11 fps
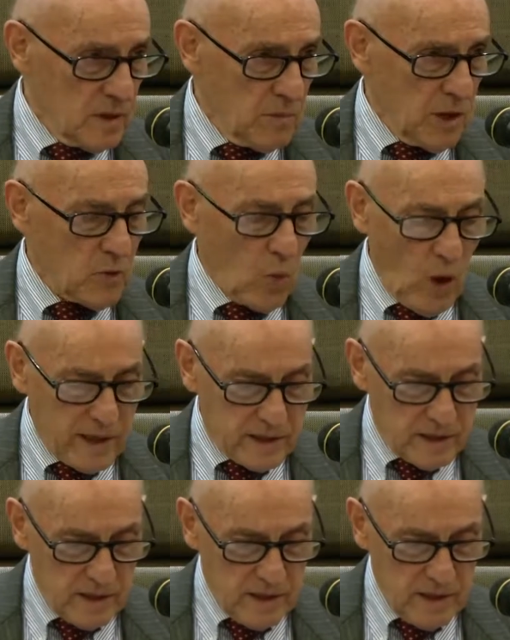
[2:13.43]
But
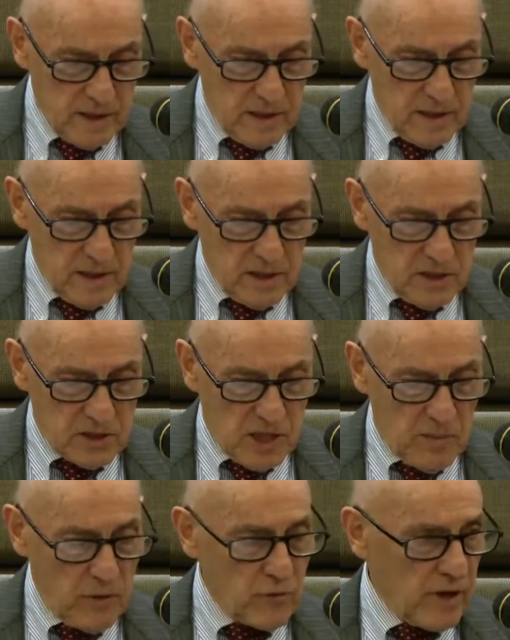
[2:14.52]
what?
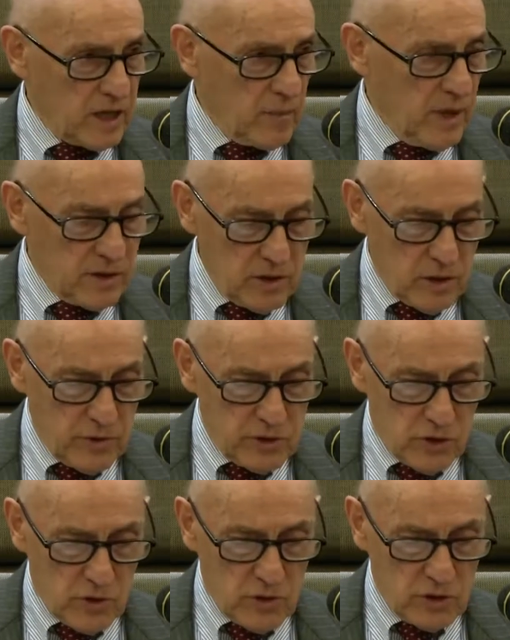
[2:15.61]
Some have recommended a
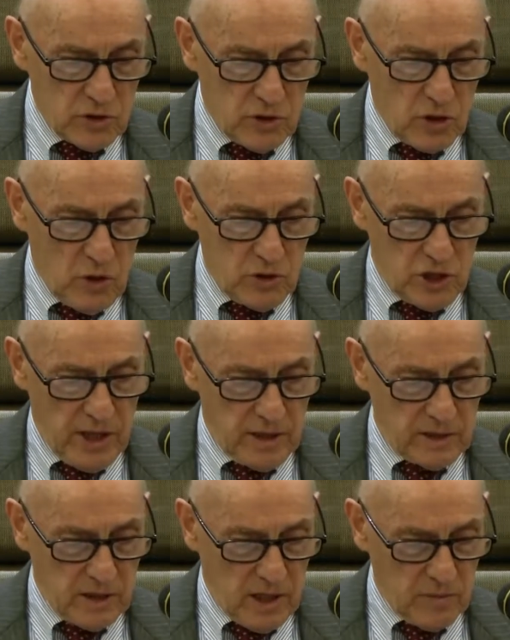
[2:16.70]
return to the
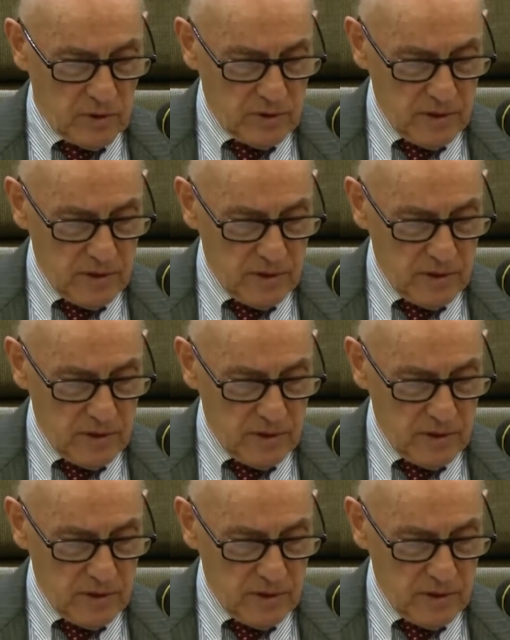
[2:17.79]
negotiating table.